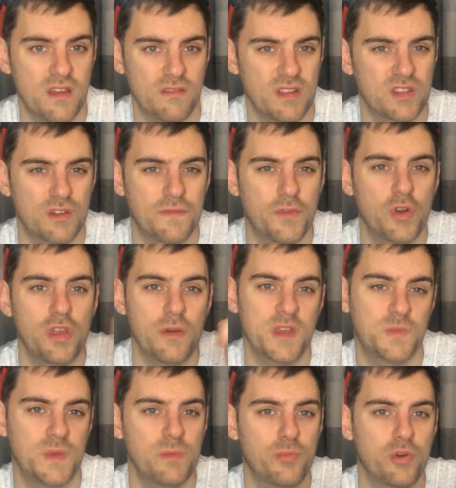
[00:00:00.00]
It's got 4
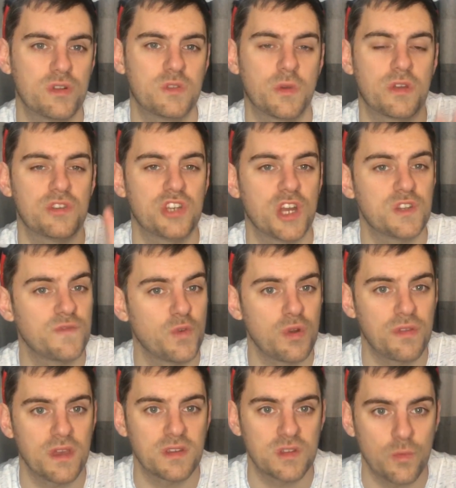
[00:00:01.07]
USB ports, so I can charge 4
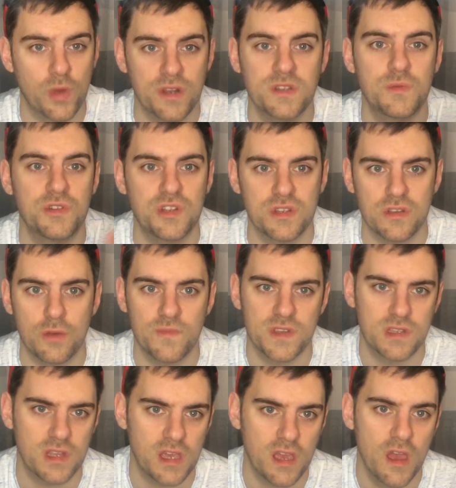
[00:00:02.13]
things at once, which is
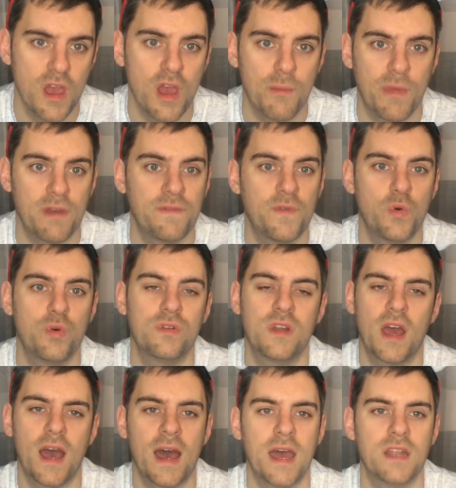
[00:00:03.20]
obviously my phone,
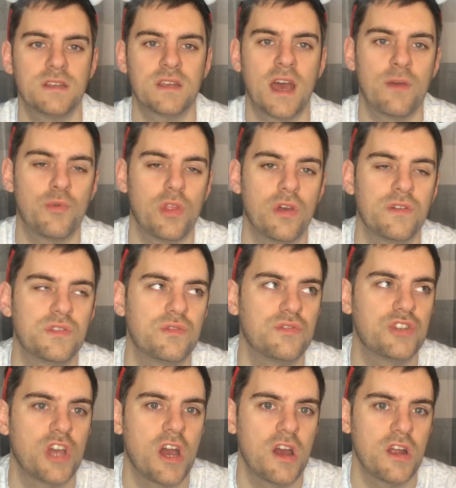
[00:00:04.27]
and I will also
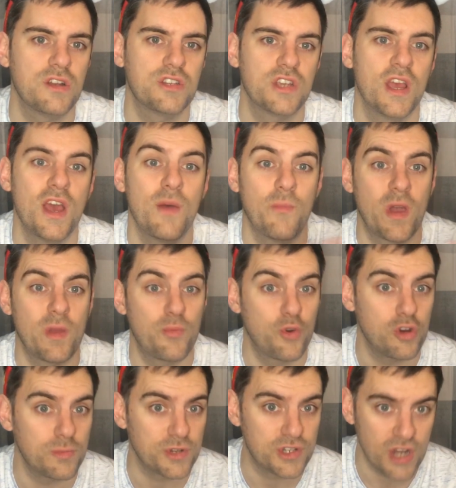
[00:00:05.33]
charge my
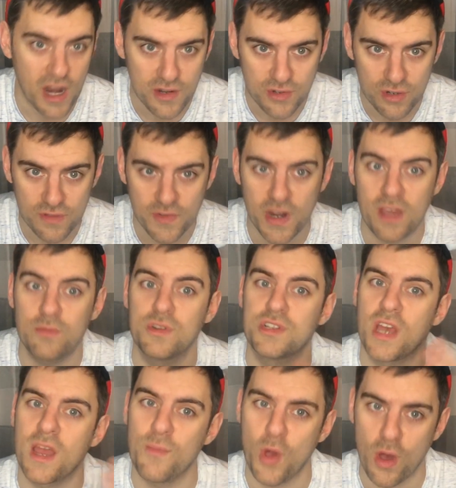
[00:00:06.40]
portable charger overnight, which
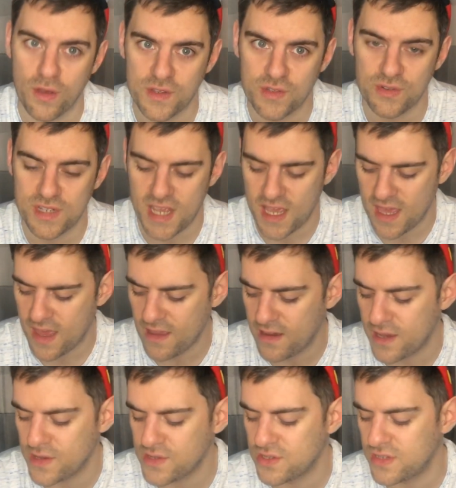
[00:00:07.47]
I am also taking.
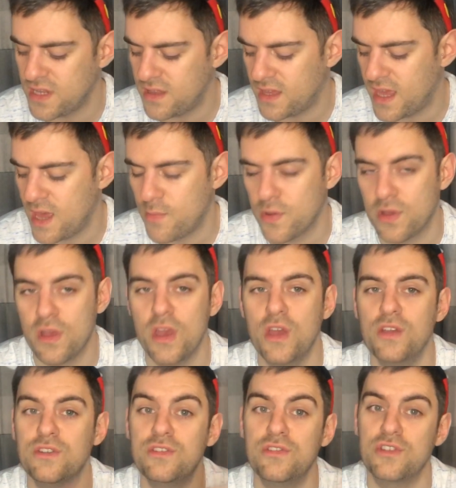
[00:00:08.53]
I also need the cable
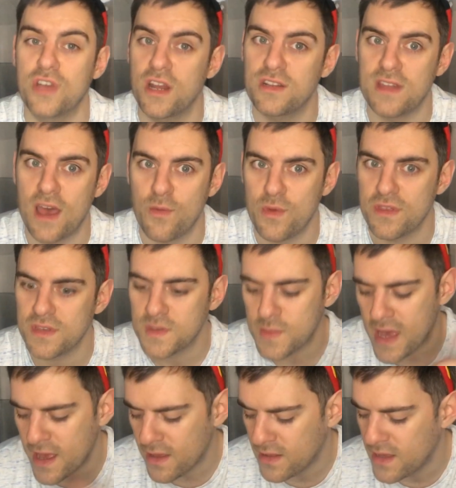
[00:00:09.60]
to charge that with as
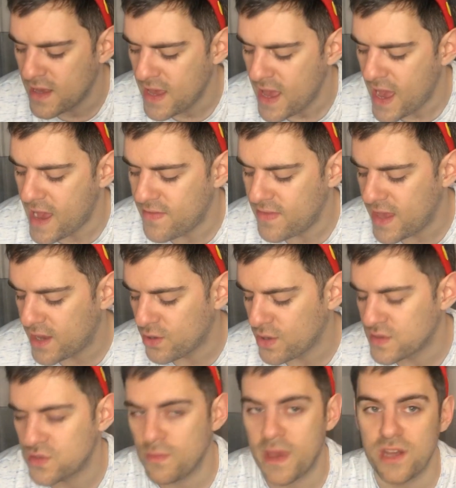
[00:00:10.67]
well, and then
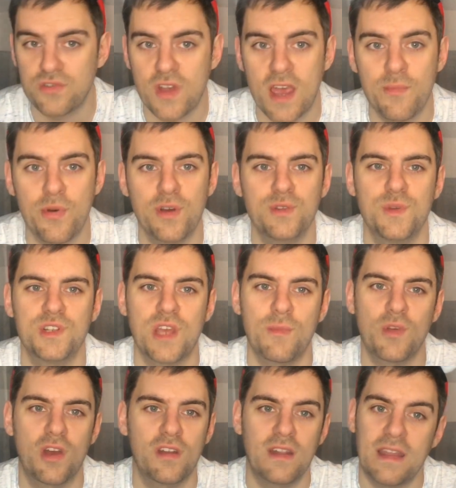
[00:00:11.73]
also my tripod, which I'm
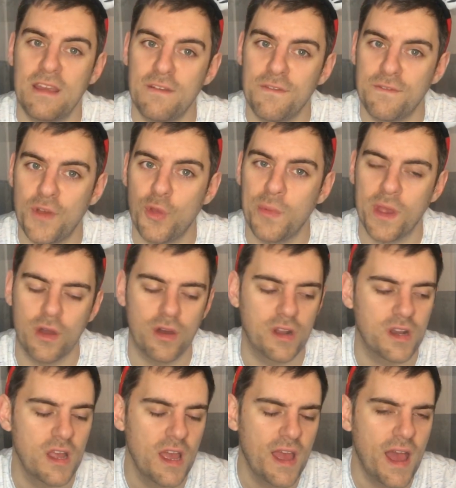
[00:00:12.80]
currently filming on.
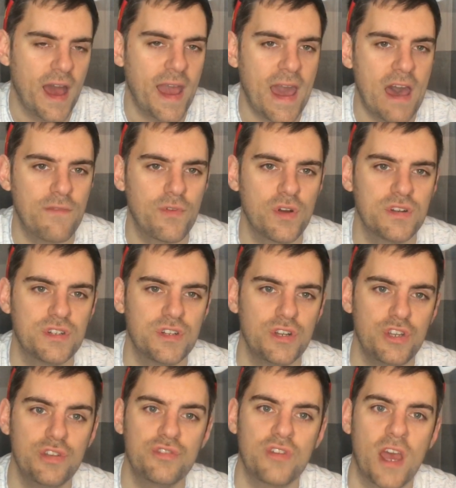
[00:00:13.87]
I have ordered a
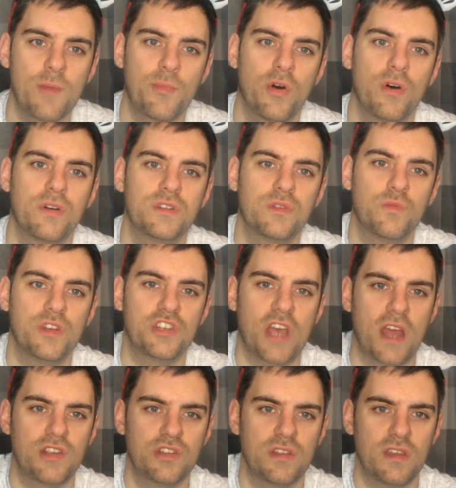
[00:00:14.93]
new tripod, which
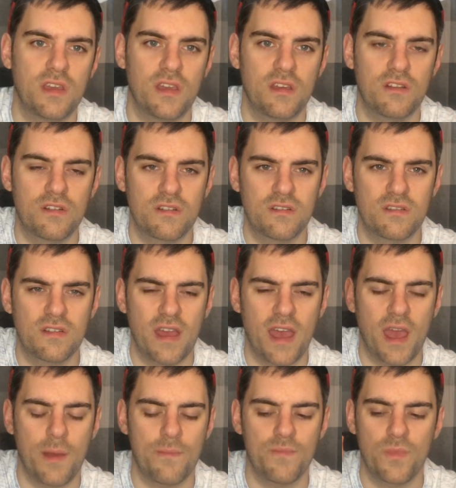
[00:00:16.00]
actually
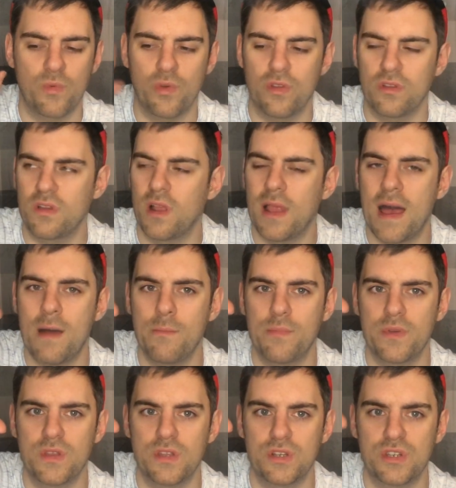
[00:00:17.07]
will clamp
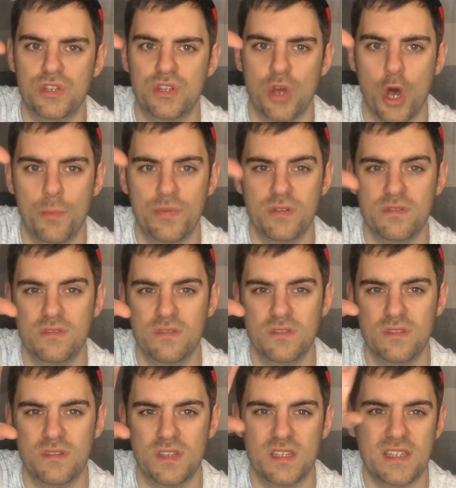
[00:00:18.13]
the top and
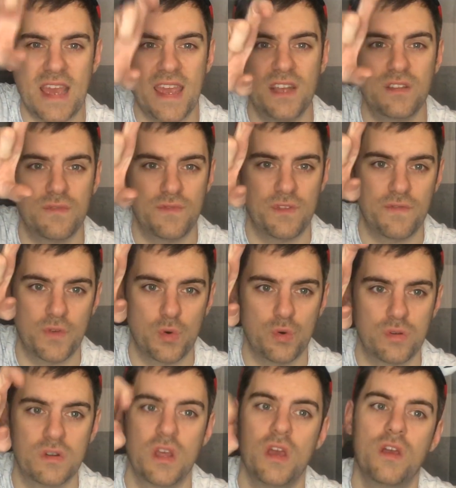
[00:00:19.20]
the sides of the
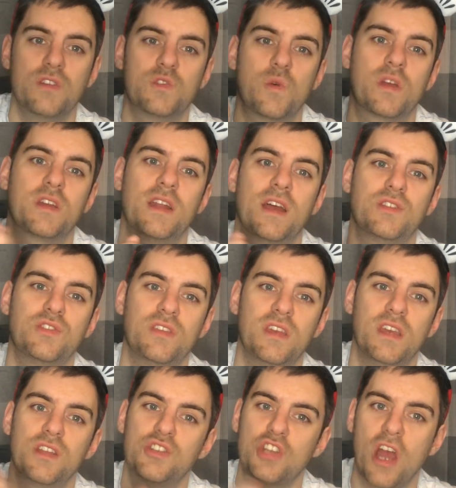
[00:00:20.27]
phone, so I can
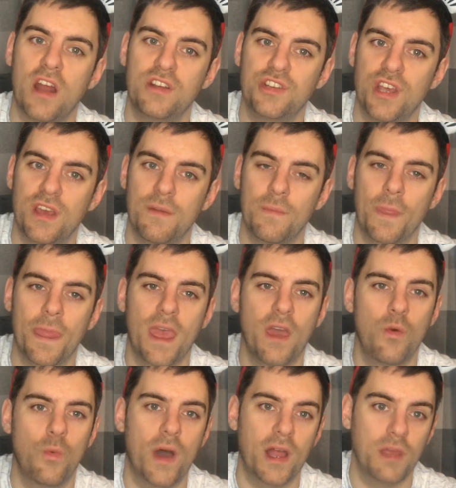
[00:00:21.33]
actually charge it
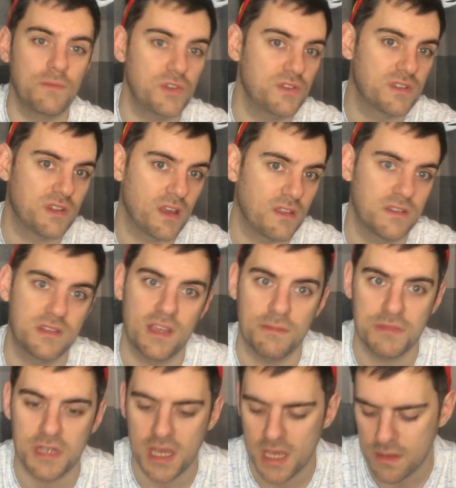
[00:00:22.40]
while I'm using it at the same
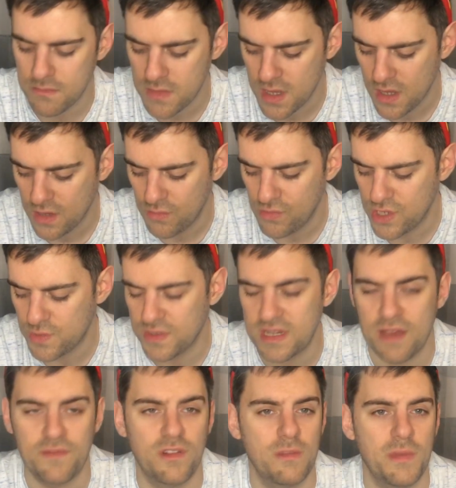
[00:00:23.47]
time, which will
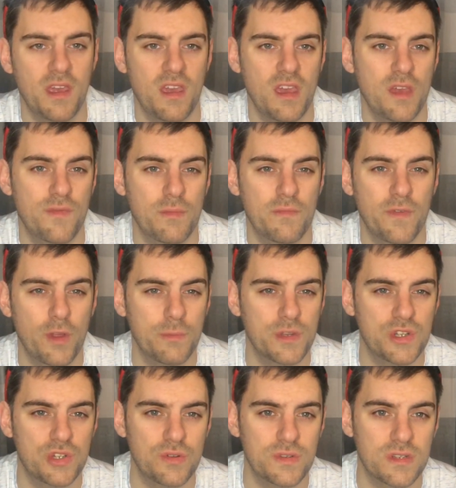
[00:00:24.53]
definitely be key if I'm filming
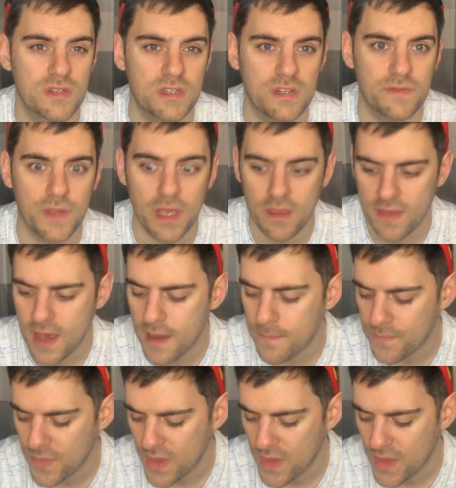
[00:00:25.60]
shows and stuff like that.